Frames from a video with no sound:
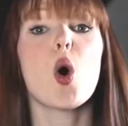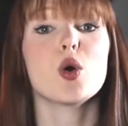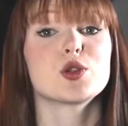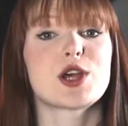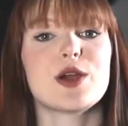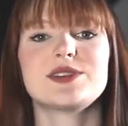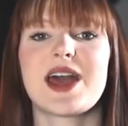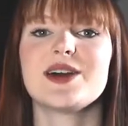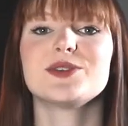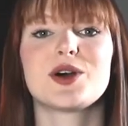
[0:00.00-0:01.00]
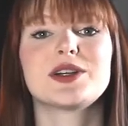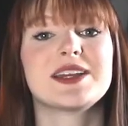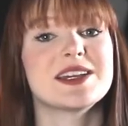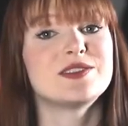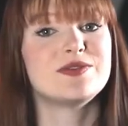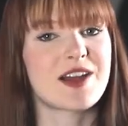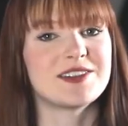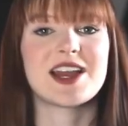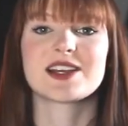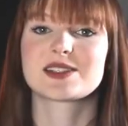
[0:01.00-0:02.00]
Also, tail docking is
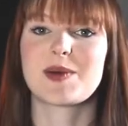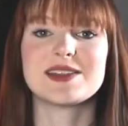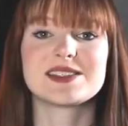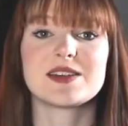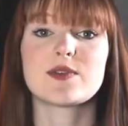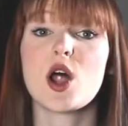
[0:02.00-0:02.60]
very expensive.